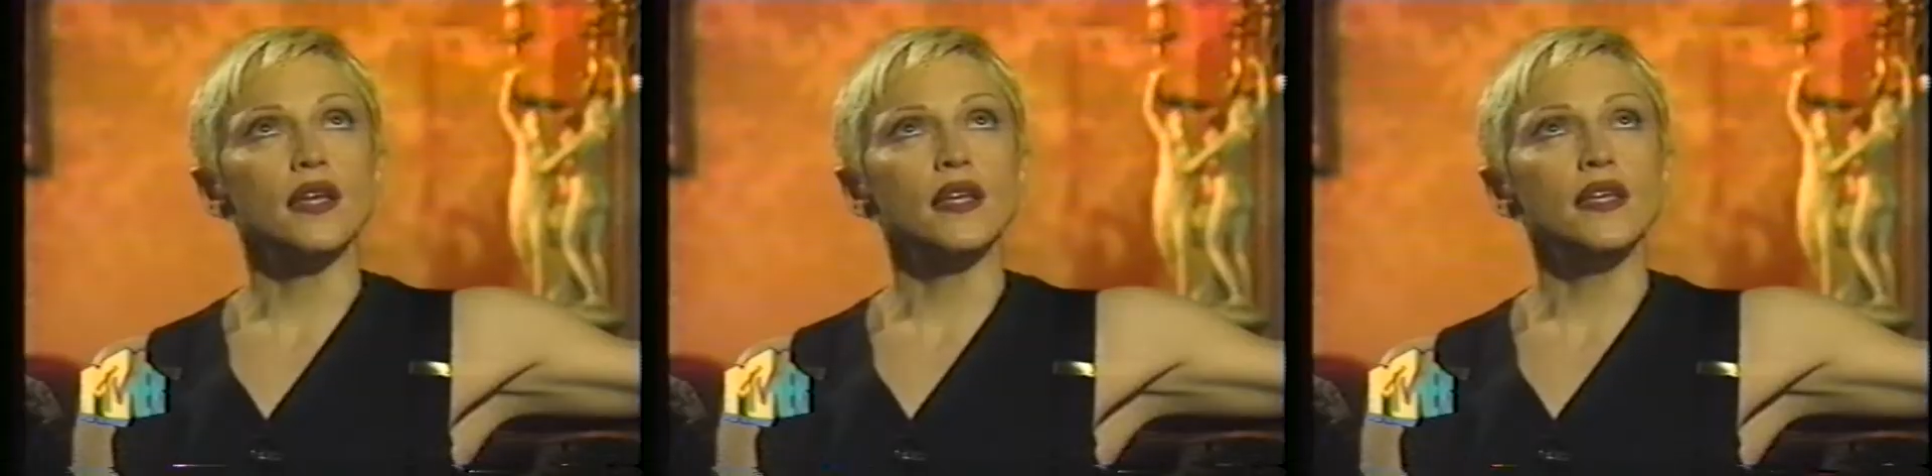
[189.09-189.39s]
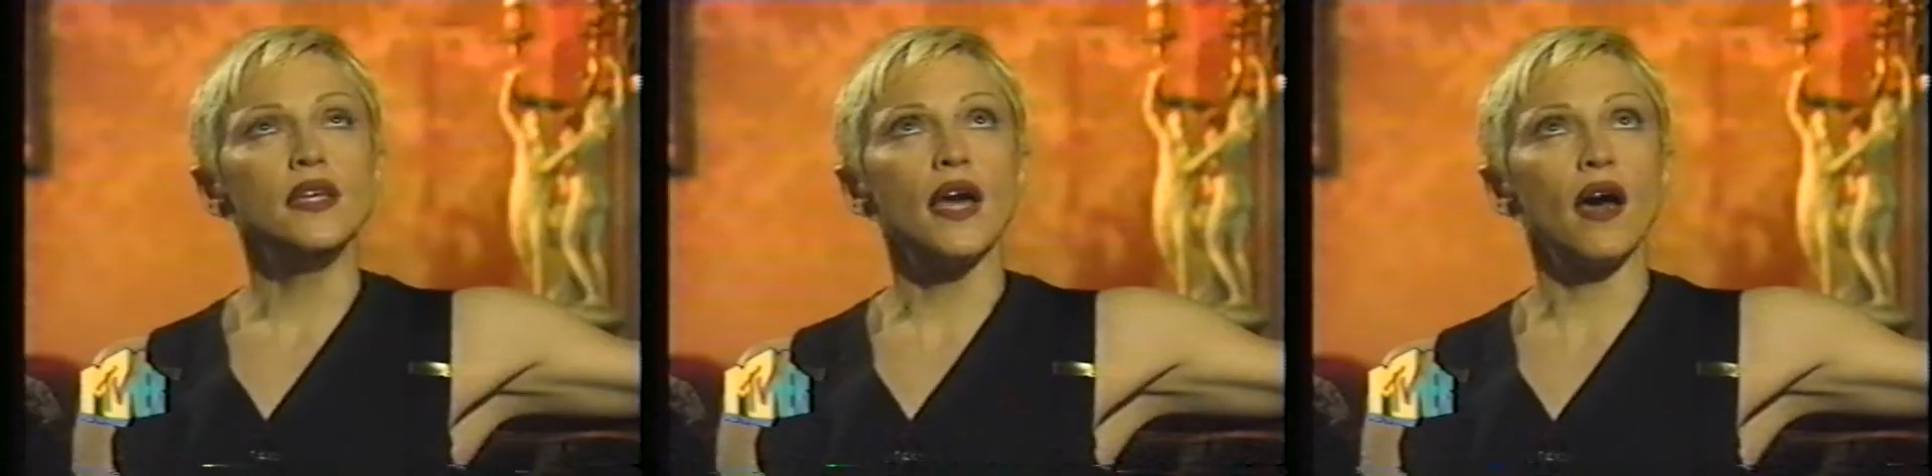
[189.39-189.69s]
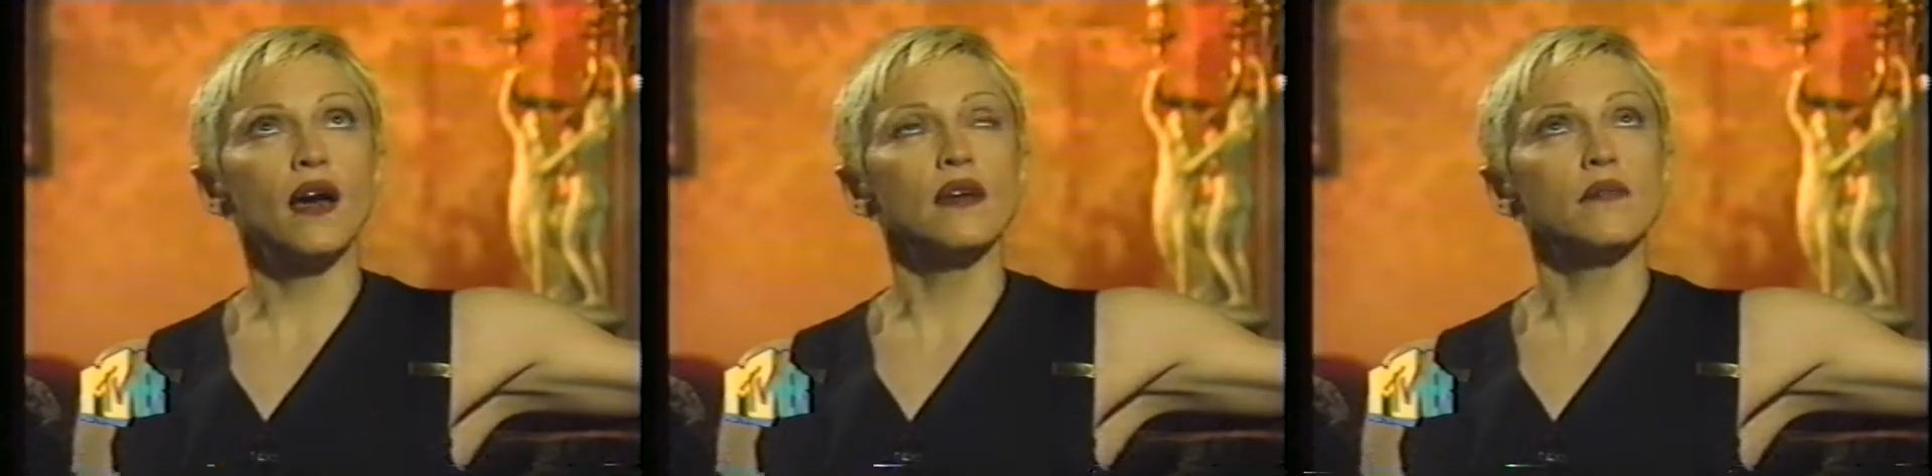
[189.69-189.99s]

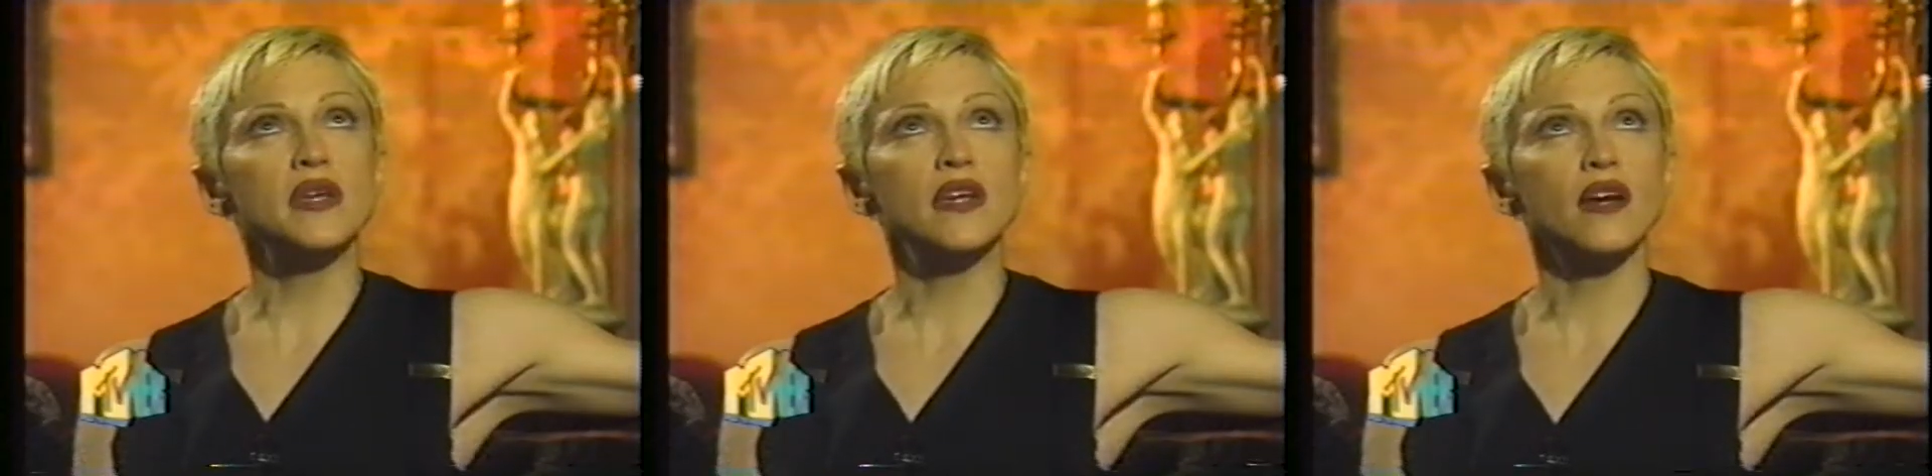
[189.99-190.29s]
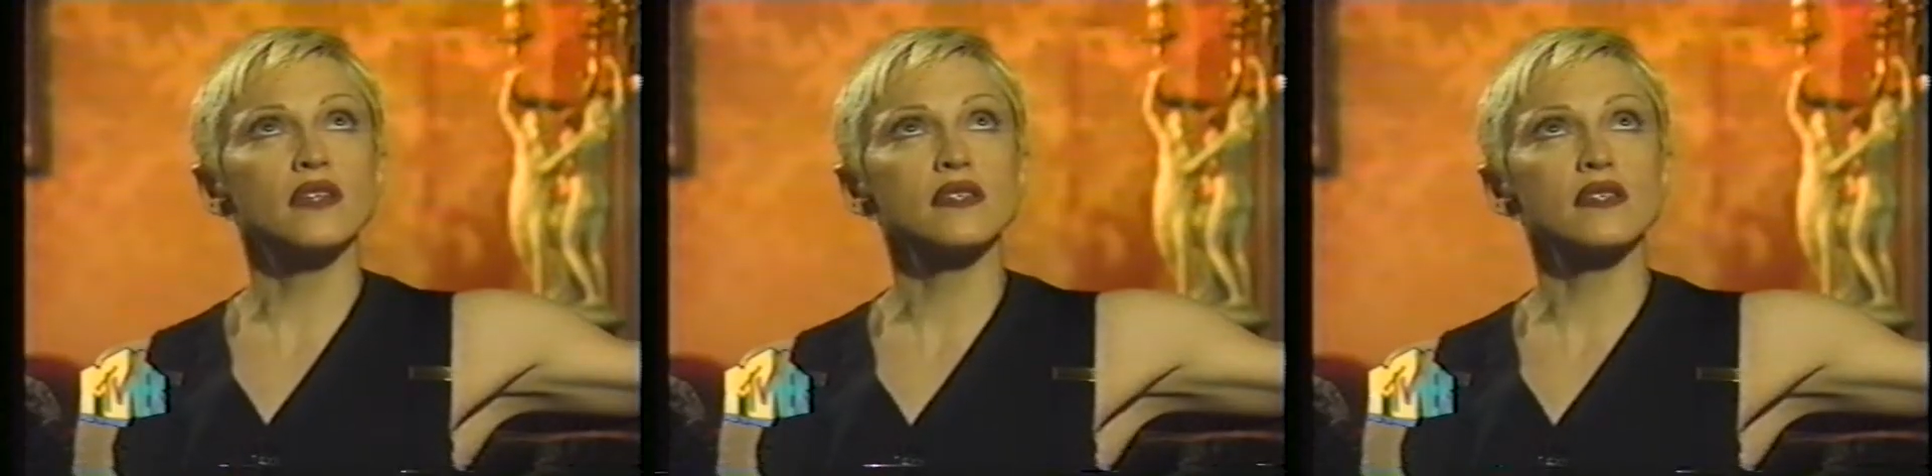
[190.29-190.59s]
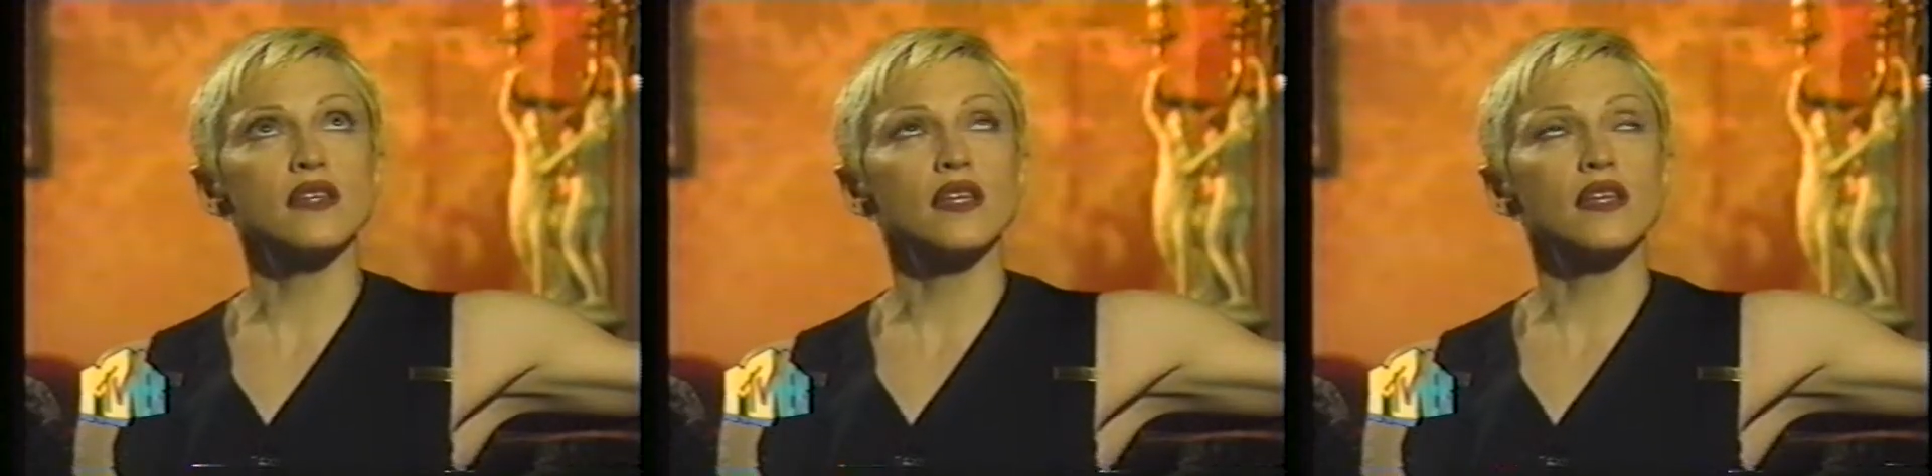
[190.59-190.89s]
Yeah,
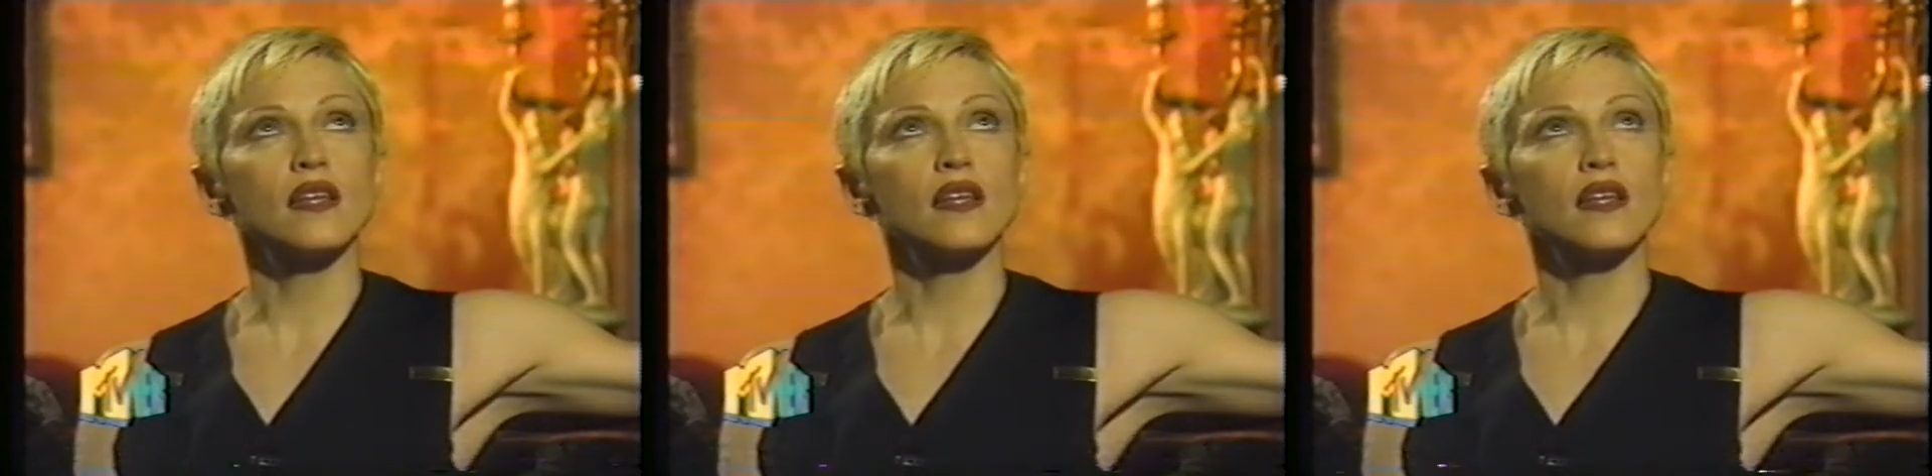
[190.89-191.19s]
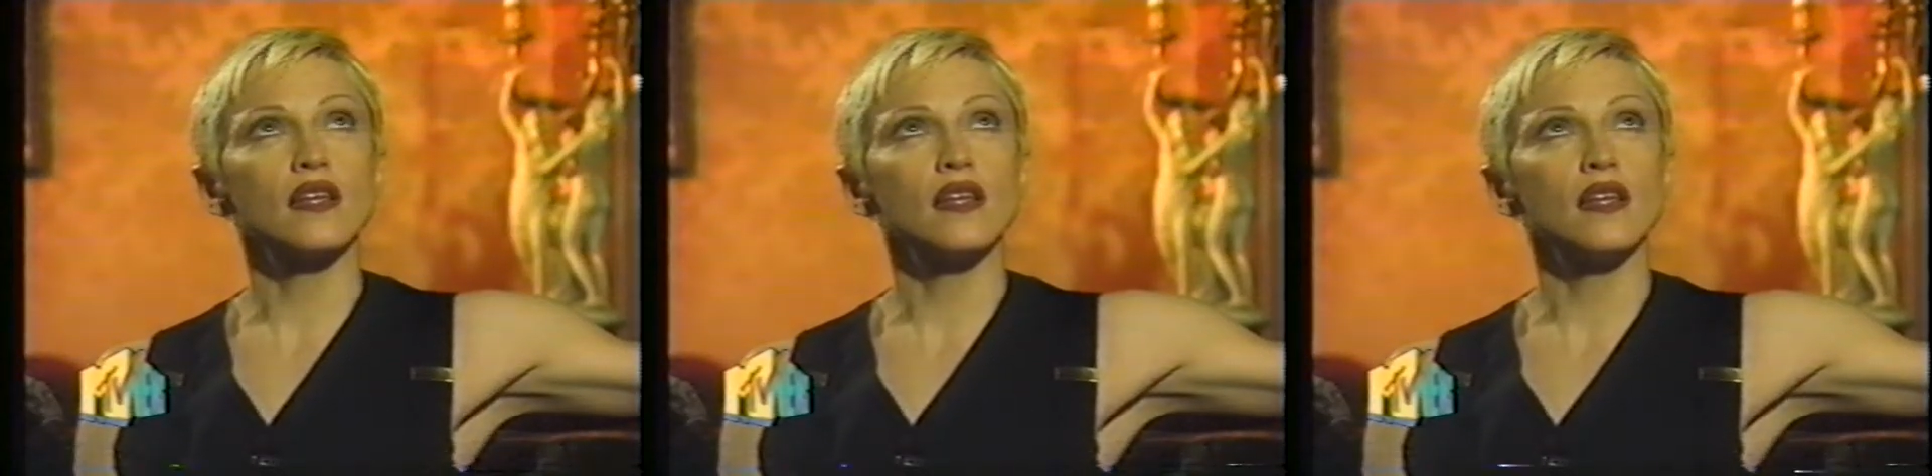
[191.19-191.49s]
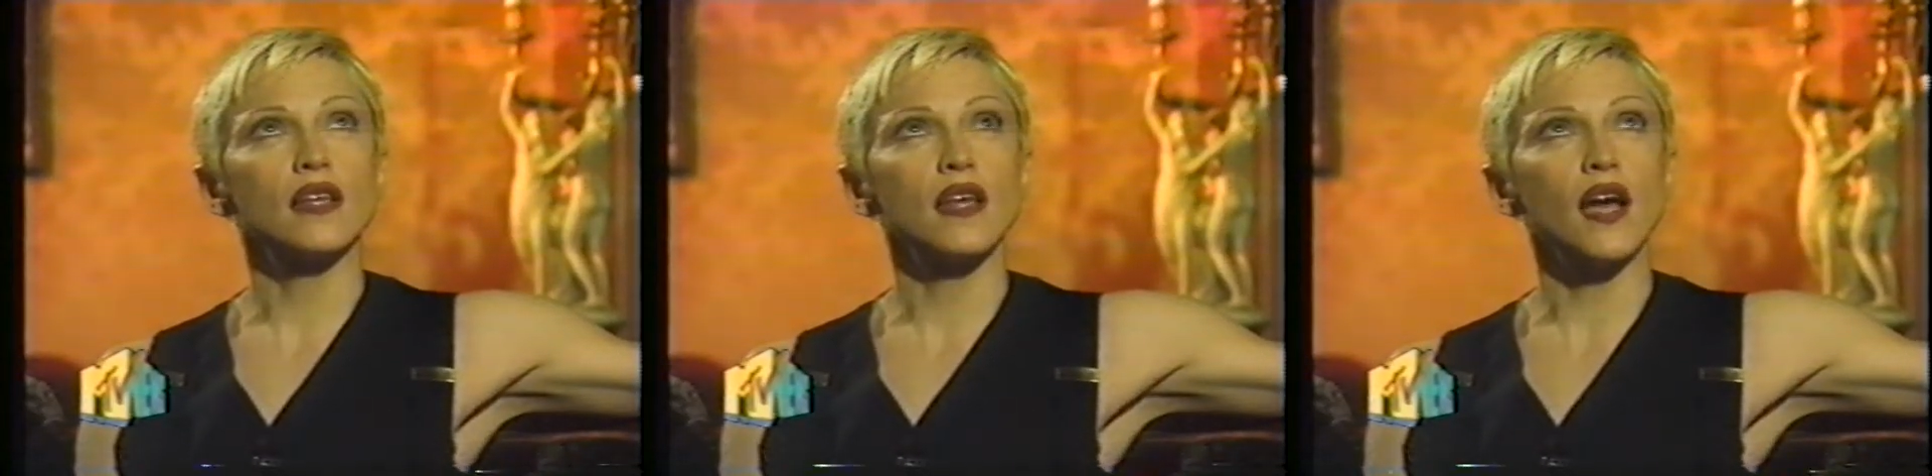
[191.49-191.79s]
because
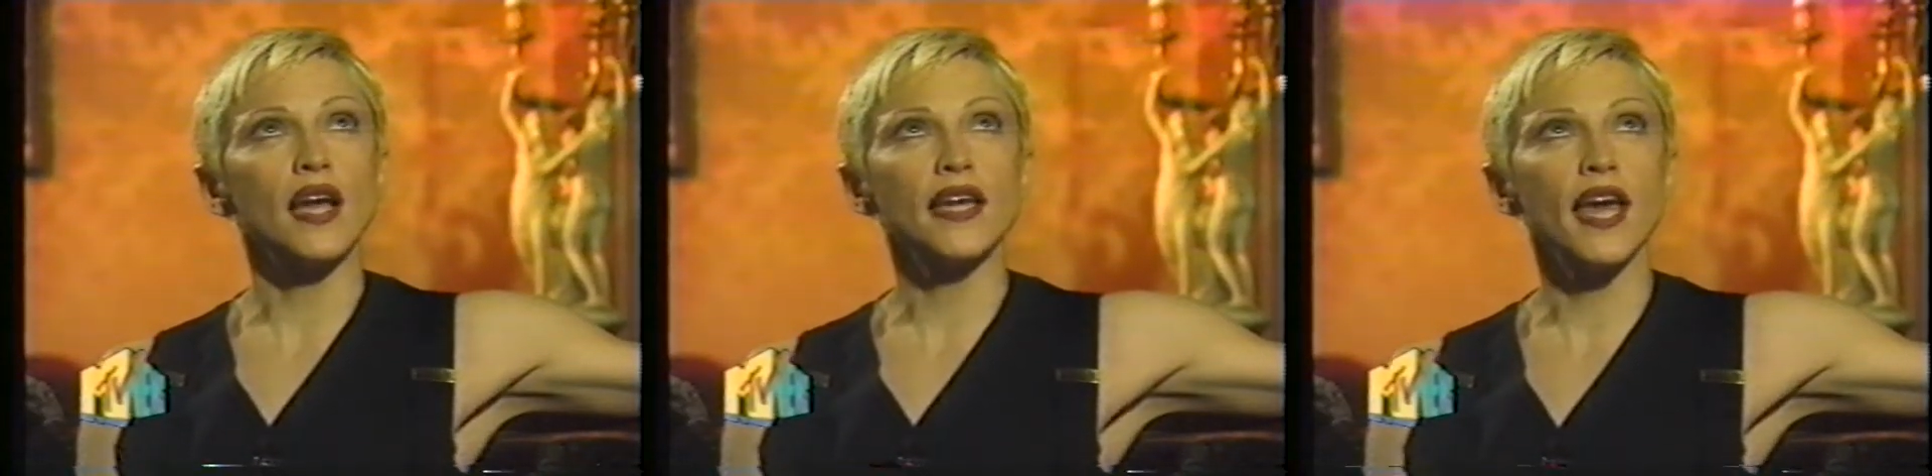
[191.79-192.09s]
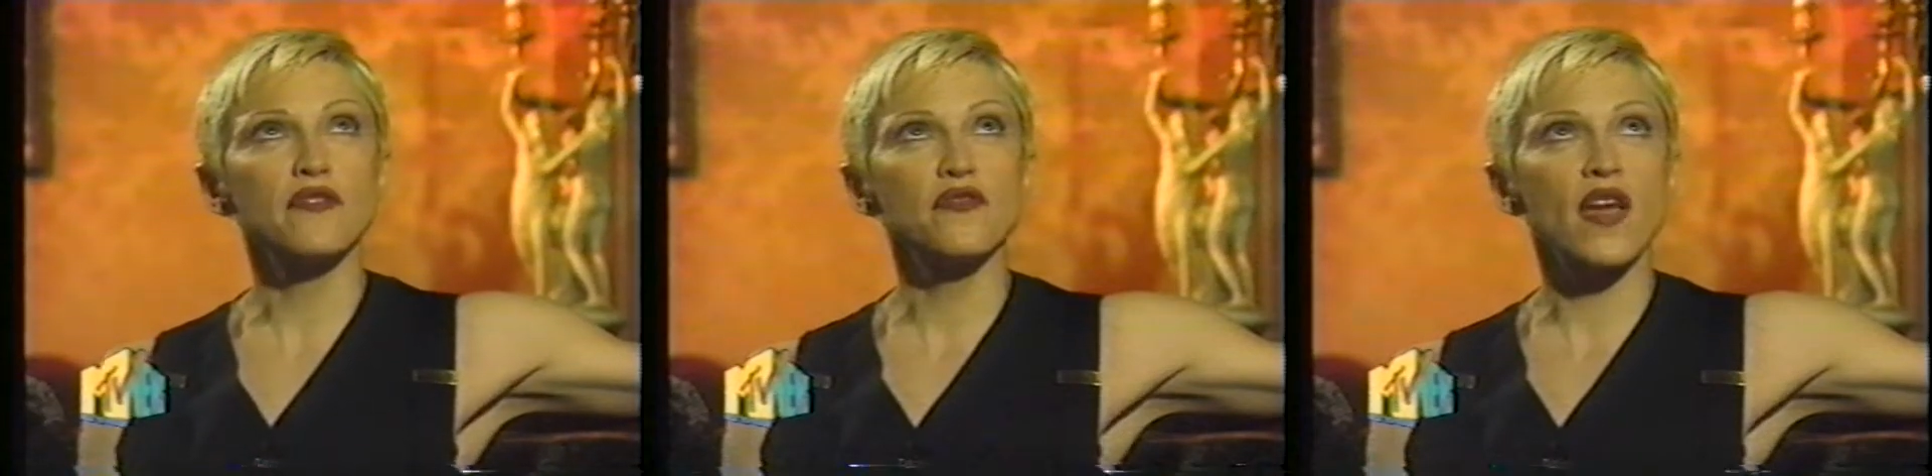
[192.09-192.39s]
I can't